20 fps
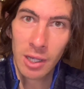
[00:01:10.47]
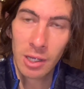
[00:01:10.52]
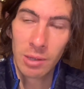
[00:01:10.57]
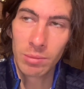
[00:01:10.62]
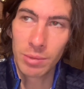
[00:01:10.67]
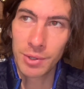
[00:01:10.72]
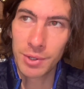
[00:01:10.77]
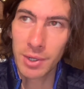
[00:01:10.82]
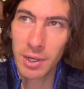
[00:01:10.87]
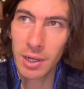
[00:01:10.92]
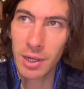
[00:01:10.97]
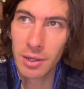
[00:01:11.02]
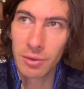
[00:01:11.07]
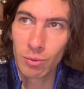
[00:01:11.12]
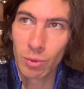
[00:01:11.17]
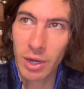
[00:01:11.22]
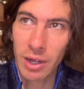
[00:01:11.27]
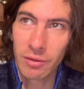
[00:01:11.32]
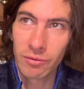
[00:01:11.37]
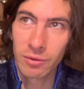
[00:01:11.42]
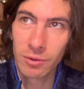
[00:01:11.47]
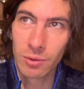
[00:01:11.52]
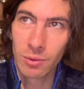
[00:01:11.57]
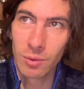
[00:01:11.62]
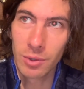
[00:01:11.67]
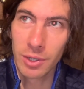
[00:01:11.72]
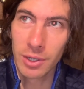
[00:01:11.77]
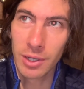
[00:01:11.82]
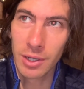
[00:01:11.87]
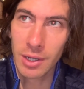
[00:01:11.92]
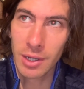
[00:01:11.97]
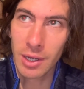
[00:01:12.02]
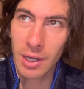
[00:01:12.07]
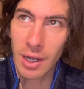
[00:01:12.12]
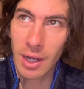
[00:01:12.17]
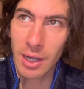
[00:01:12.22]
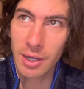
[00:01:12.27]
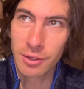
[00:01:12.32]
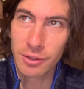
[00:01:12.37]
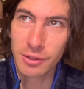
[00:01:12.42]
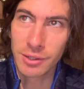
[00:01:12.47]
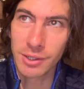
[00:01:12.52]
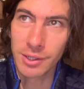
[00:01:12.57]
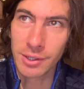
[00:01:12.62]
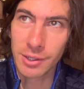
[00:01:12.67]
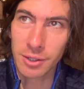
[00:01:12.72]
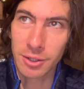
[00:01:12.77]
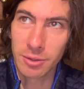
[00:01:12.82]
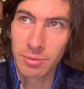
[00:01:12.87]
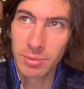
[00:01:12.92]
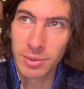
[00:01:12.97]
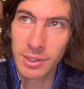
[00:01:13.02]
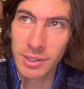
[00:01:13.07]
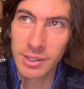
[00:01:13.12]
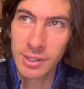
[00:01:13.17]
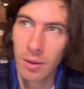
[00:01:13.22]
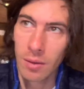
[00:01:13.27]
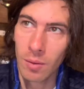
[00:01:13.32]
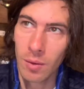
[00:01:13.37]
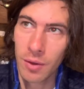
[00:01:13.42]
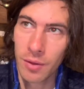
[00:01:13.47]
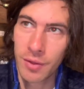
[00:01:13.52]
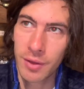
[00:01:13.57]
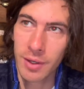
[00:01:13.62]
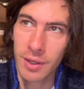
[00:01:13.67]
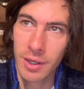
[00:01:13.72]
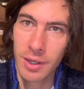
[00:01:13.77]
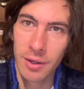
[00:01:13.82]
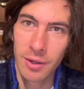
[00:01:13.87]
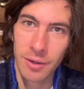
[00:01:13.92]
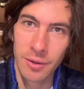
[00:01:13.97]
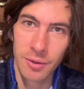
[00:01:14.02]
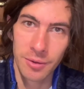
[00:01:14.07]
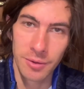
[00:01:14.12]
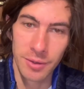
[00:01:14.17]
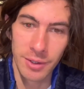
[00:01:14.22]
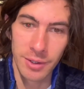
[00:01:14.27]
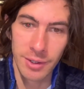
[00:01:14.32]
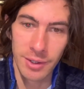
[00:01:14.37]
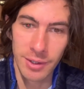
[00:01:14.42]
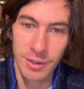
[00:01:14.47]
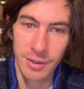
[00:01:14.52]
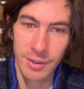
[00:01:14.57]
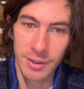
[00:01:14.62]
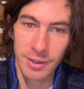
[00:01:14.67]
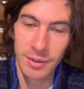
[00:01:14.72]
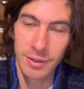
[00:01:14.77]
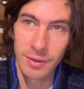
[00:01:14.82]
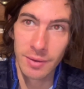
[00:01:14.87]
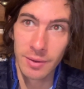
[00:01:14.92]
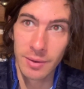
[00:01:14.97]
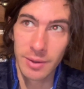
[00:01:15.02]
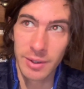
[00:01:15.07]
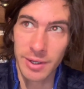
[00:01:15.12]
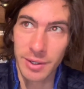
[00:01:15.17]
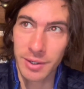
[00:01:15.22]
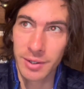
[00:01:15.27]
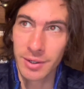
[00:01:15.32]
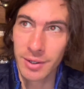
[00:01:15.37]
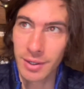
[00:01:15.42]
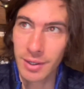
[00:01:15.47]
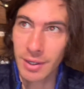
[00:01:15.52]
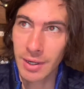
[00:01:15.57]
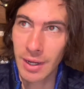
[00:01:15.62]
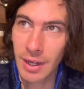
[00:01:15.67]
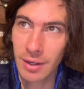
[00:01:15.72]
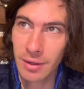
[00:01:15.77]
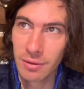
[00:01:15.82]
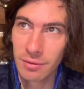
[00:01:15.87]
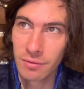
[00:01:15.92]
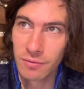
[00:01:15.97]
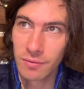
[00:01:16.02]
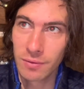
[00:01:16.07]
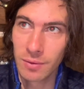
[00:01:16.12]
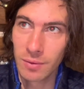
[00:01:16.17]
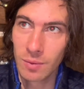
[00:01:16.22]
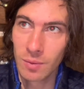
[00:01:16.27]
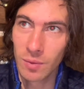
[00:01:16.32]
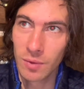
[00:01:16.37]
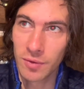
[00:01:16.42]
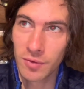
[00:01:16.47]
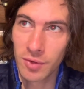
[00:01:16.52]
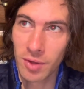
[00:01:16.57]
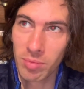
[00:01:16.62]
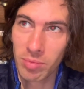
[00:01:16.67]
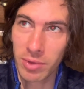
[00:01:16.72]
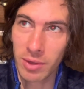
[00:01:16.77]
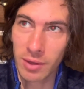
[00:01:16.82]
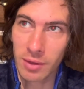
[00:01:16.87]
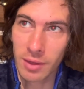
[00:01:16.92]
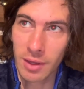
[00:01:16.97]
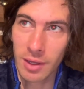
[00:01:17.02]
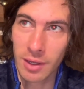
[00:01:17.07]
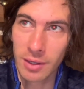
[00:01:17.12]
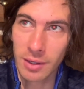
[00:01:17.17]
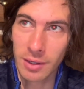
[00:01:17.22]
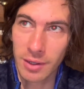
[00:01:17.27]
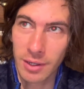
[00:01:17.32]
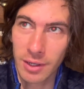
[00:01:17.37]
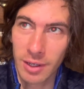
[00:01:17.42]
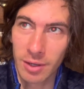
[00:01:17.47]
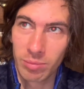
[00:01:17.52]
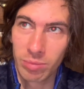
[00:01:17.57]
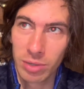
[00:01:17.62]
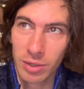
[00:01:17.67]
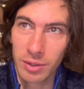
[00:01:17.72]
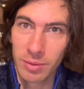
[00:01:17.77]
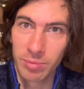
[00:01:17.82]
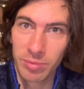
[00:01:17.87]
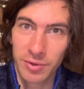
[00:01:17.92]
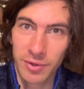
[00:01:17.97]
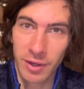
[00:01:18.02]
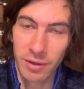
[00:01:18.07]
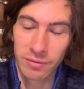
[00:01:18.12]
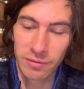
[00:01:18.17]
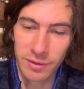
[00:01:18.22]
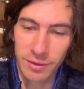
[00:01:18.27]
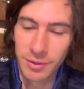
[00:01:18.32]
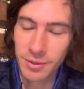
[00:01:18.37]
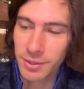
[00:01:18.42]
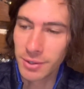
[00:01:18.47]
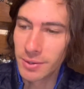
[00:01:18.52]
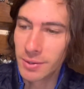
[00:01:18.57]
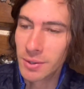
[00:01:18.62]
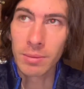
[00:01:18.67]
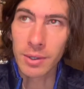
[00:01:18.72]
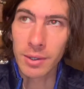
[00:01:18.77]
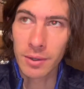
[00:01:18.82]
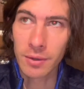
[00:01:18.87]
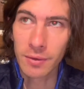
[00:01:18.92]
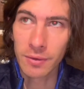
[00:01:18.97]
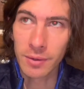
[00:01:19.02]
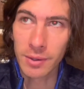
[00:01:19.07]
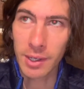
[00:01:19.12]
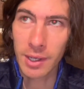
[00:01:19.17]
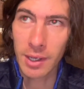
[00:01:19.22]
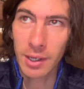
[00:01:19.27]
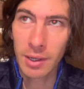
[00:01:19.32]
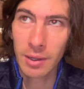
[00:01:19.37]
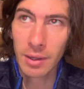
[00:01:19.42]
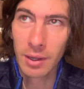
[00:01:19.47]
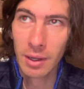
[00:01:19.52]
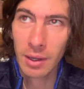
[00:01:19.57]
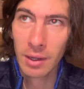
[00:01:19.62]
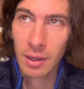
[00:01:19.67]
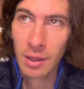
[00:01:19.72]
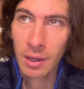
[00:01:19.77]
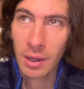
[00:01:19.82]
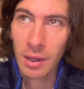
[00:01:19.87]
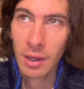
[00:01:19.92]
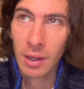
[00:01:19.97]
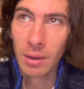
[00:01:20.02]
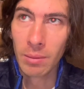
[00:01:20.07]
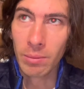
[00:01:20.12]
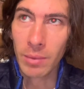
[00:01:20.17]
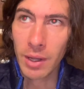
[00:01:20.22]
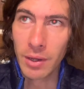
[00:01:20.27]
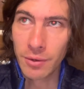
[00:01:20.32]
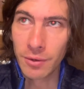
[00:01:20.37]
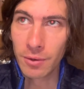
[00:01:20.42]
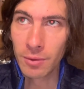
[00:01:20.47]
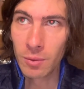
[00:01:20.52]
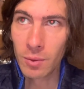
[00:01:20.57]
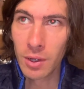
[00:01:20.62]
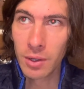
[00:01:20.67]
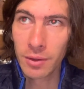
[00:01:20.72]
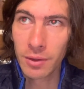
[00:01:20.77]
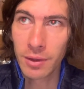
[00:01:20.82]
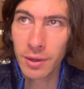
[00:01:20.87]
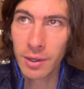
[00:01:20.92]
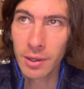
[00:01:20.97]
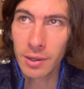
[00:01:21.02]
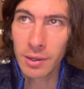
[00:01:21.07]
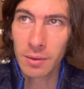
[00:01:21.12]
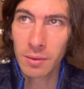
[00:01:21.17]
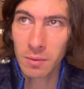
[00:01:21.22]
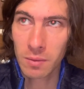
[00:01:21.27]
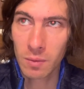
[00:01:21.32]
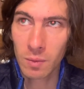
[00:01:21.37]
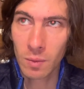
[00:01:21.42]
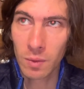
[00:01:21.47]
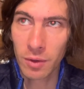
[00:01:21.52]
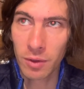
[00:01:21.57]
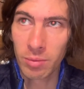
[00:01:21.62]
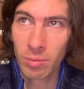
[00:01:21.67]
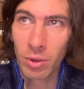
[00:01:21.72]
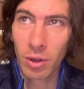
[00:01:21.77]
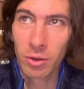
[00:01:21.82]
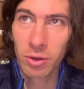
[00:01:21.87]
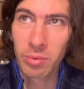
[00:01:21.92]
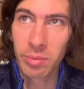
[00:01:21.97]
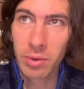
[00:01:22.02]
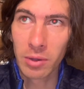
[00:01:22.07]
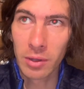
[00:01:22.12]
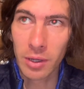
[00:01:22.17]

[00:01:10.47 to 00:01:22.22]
But to unravel what irony could be, one thing Harry Houdini did that he couldn't get out of was something that he had put himself into, because you can't measure one thing with multiple